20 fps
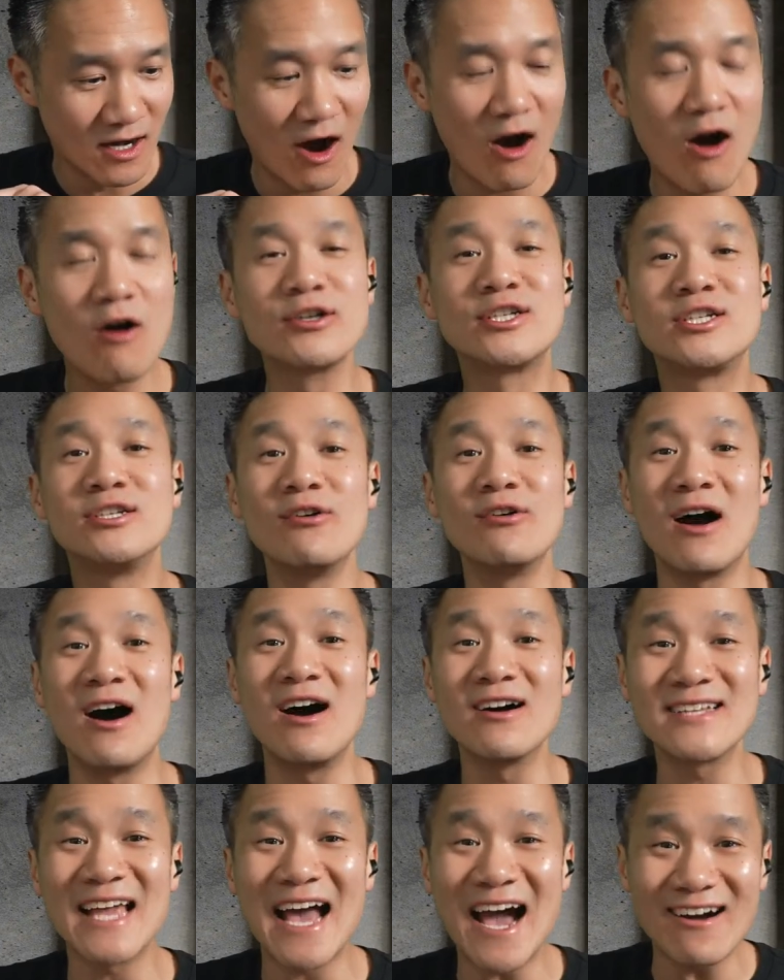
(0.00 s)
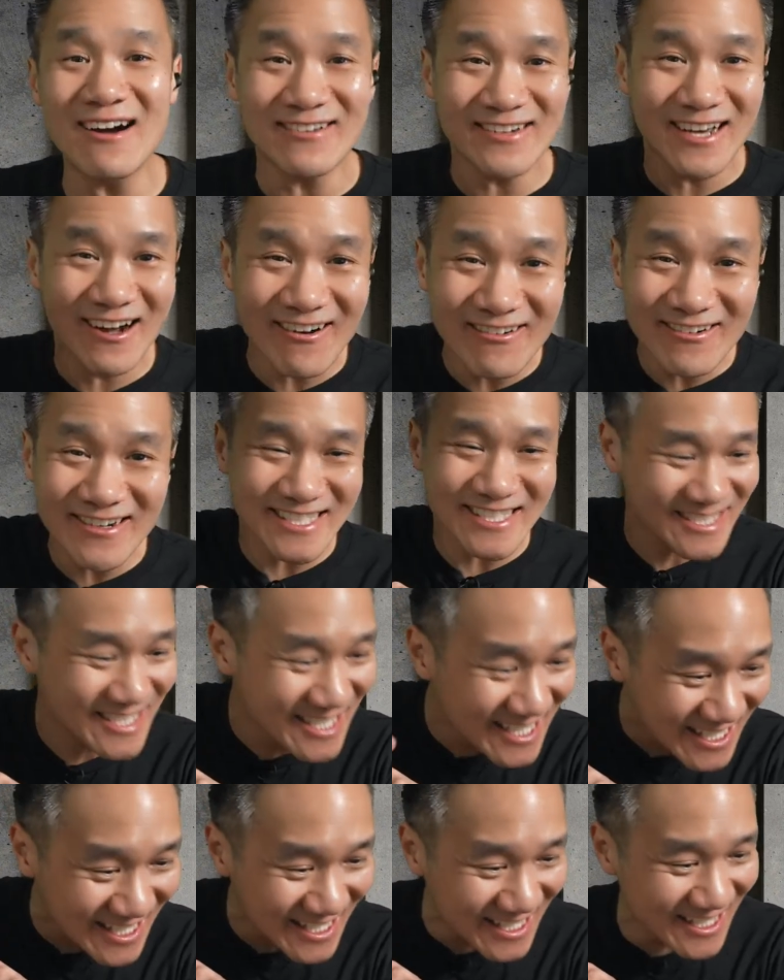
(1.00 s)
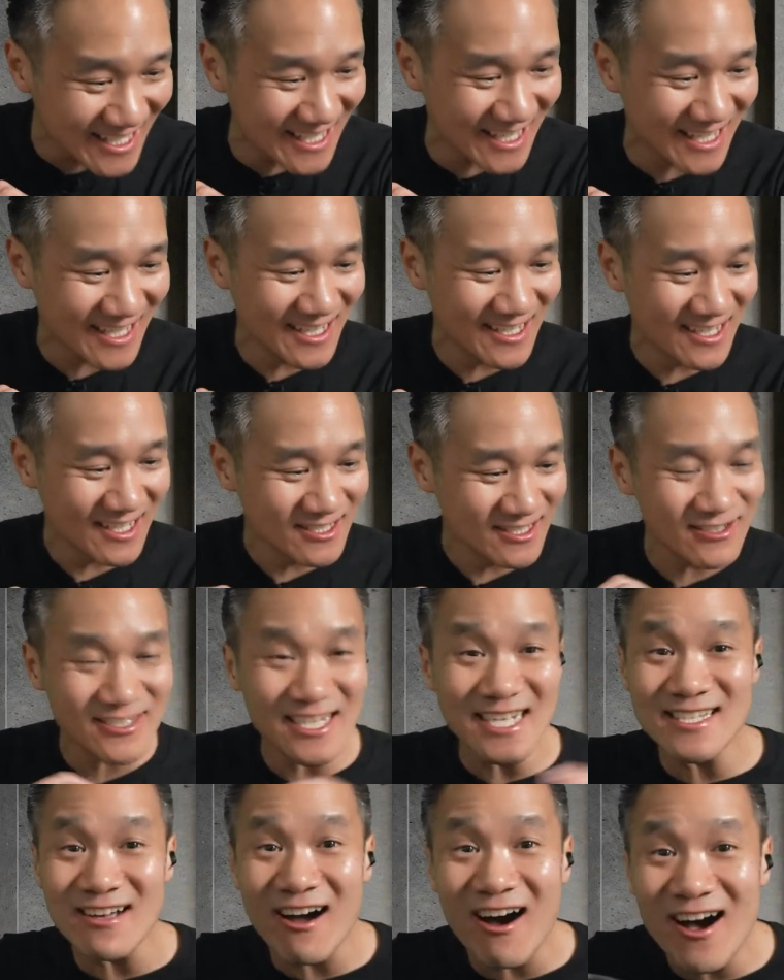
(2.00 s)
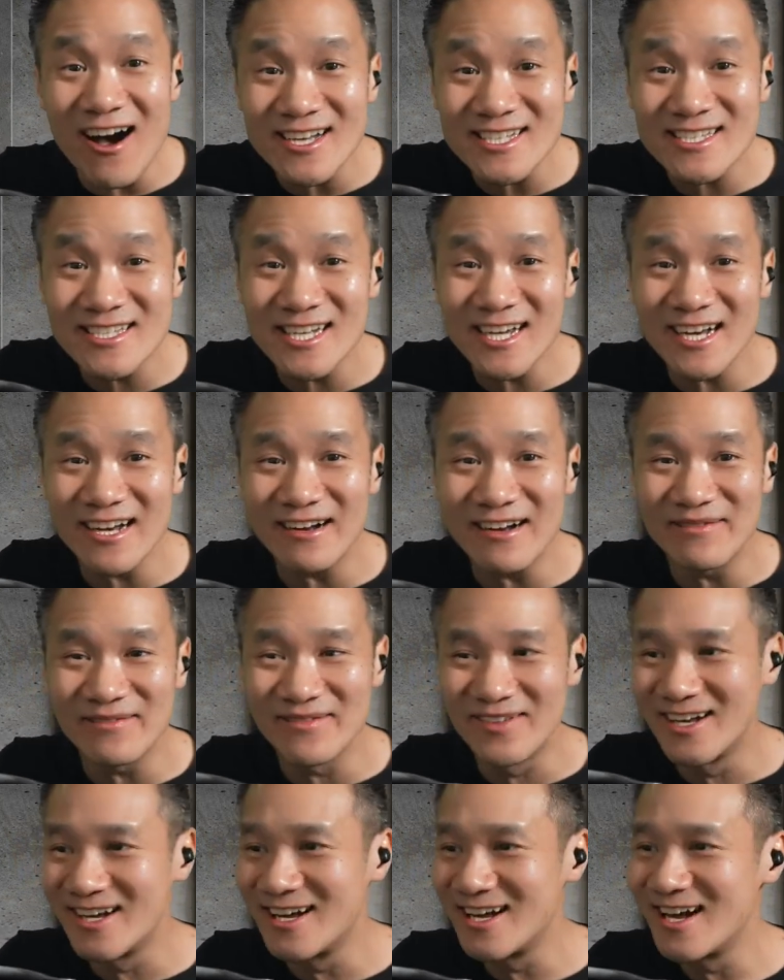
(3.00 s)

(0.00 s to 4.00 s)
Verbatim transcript: Oh, you hung out? Oh yeah, dude, that's awesome.